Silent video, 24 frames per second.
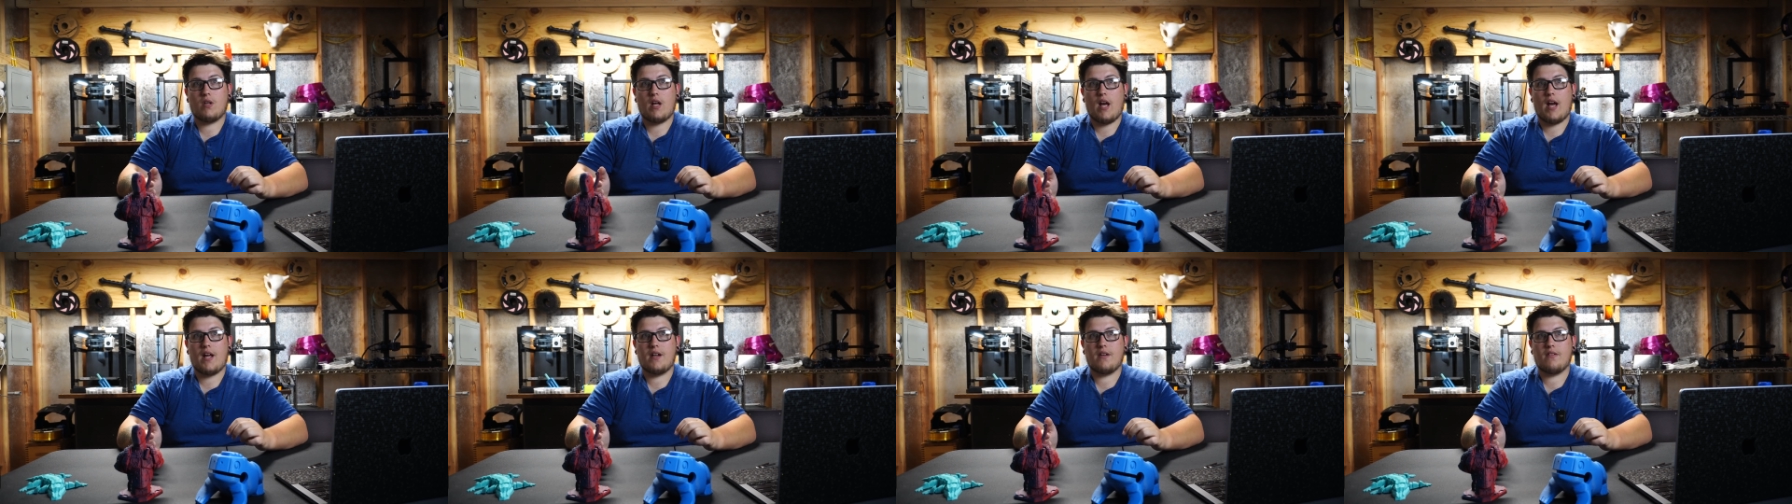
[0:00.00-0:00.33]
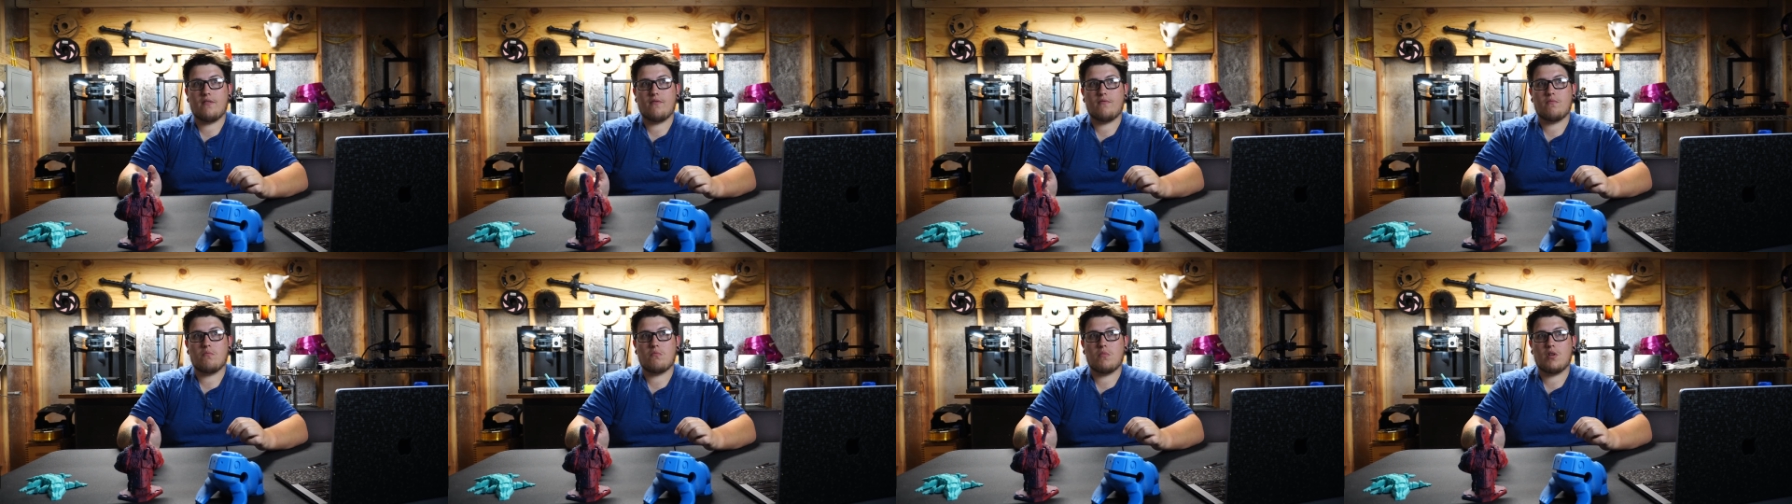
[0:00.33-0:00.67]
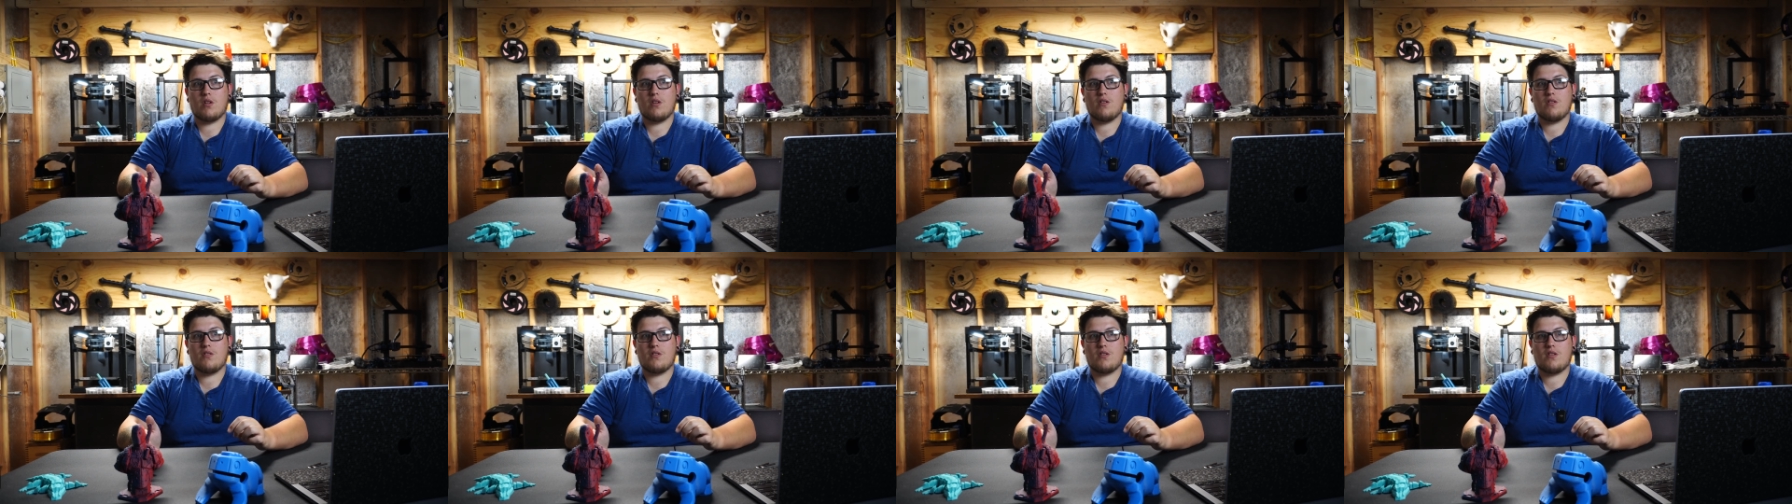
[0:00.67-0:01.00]
kind of
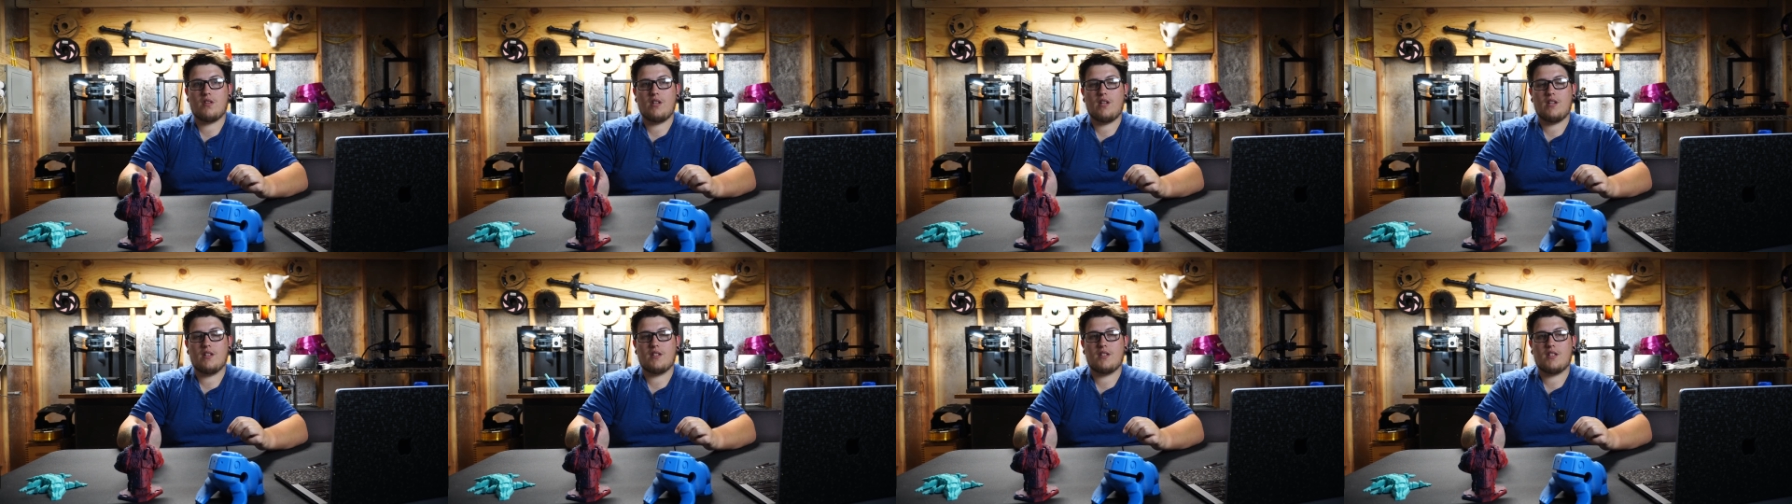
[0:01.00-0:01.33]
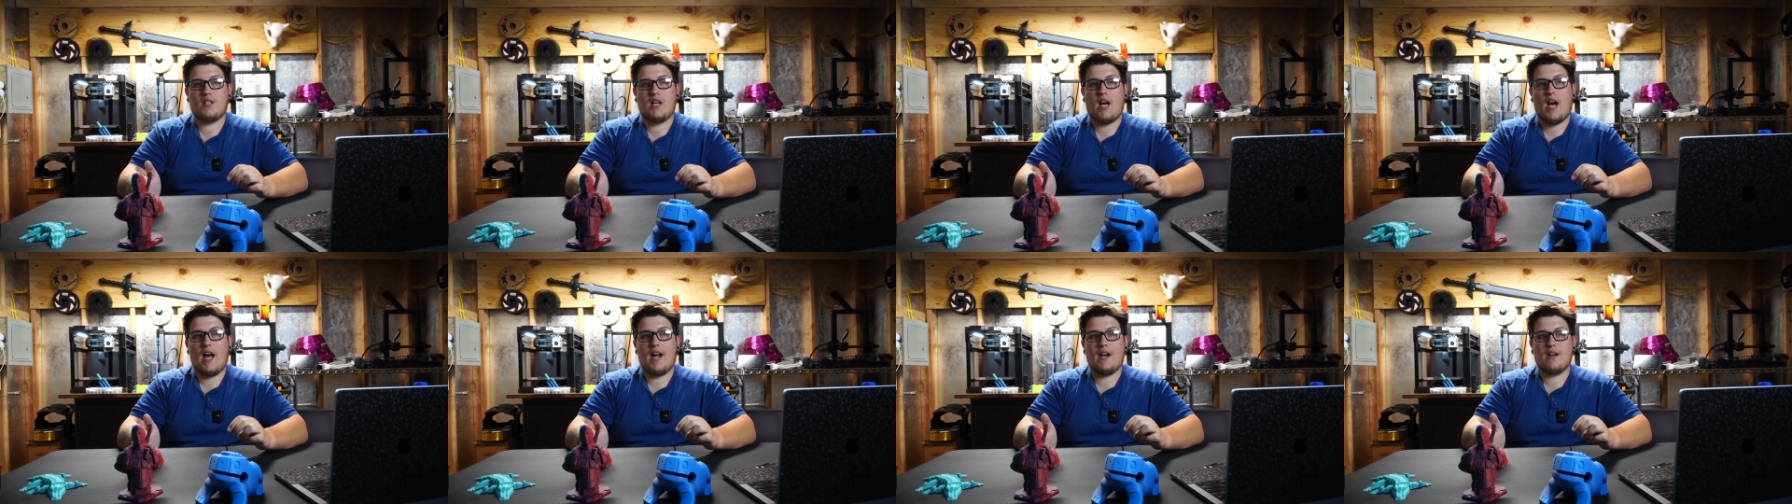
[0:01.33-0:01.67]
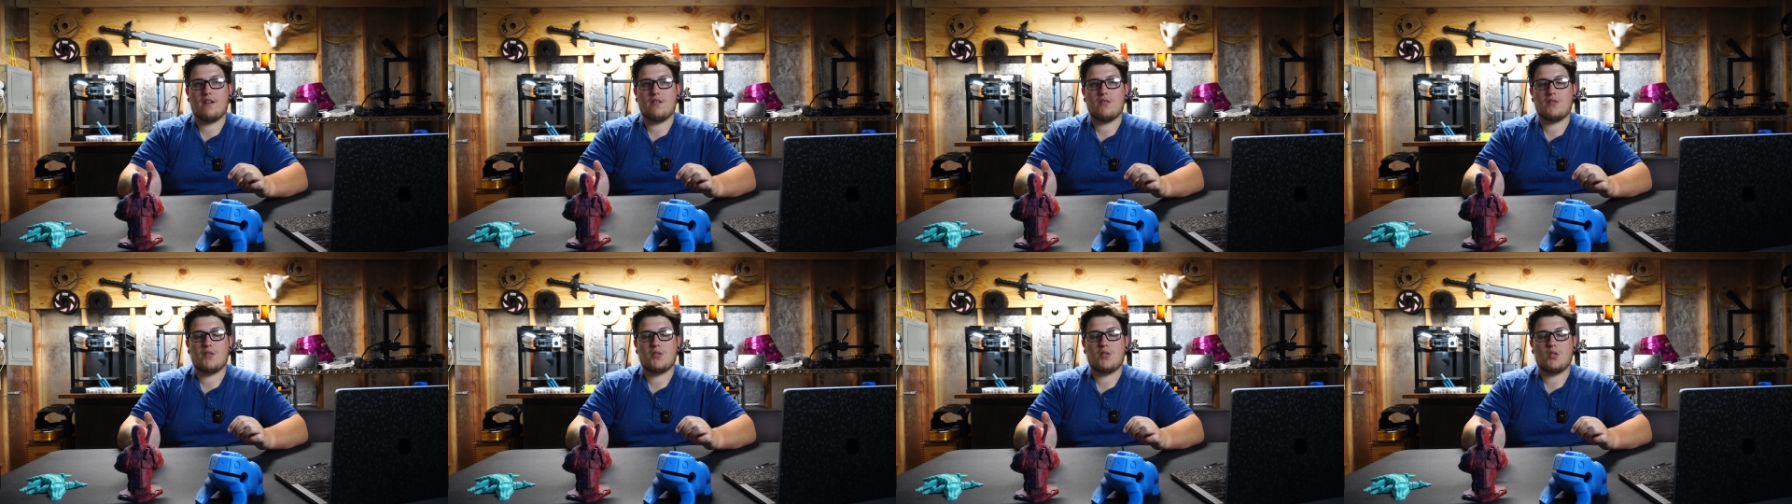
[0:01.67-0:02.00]
merged the
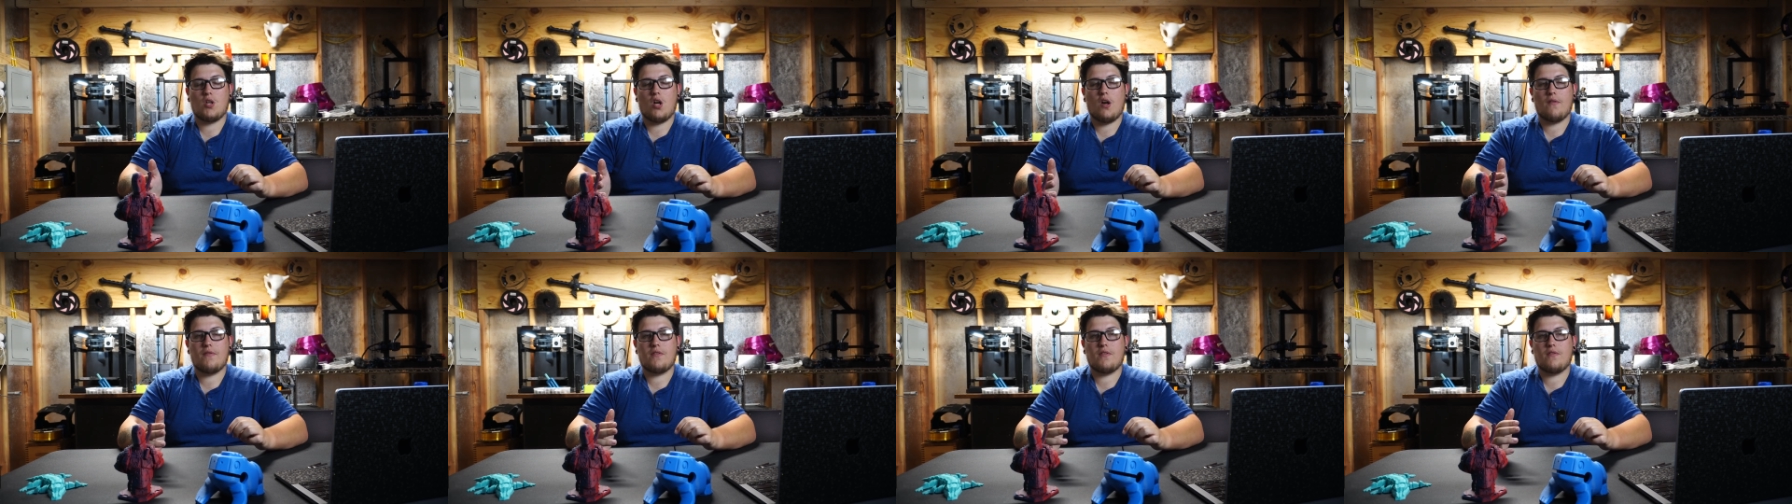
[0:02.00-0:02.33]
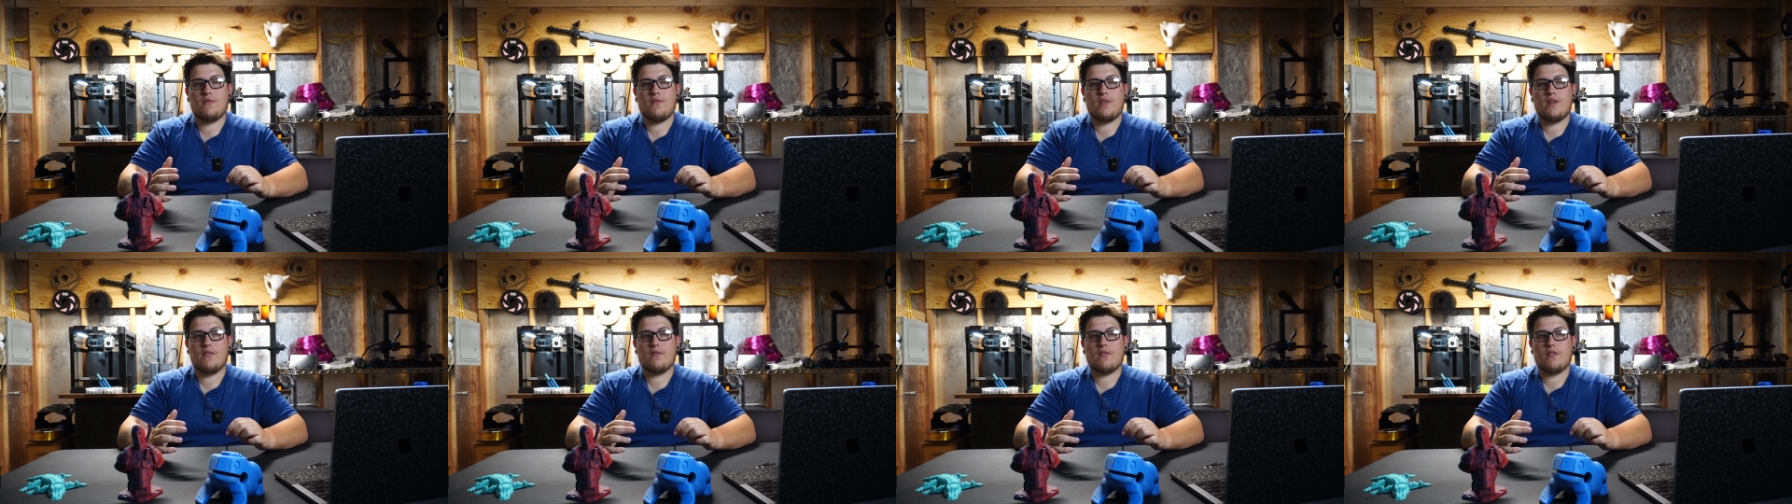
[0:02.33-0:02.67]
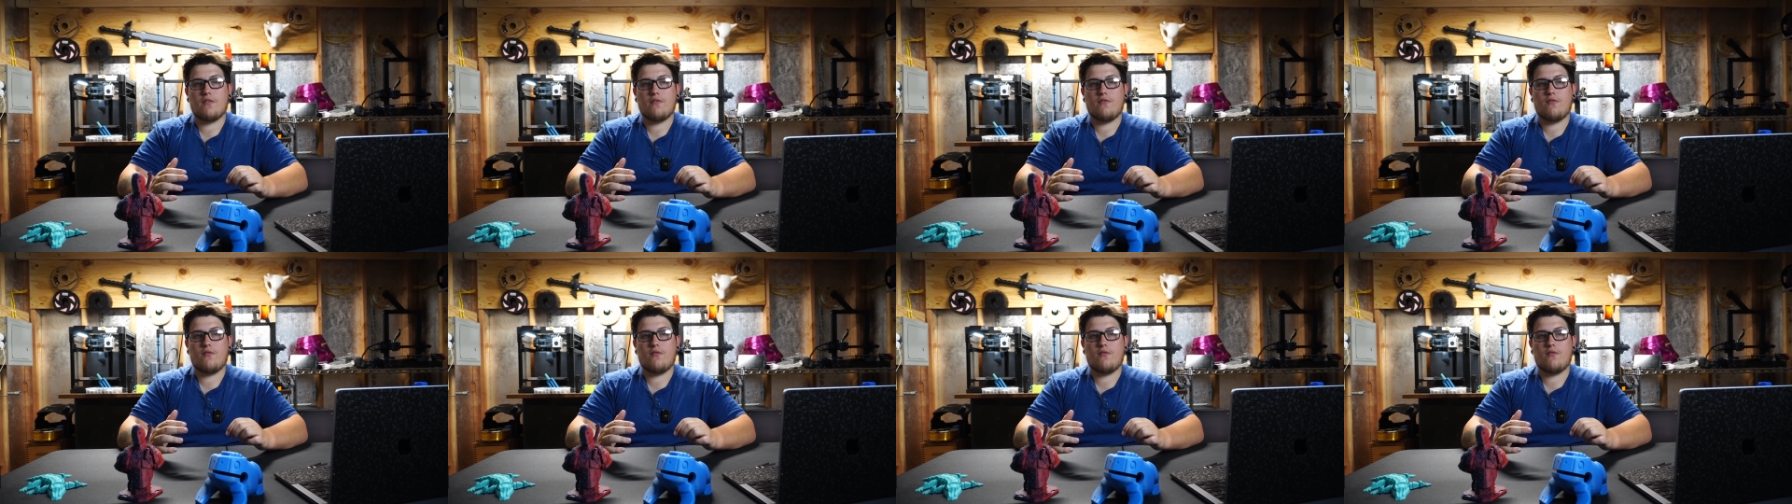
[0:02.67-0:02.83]
entire SoftFever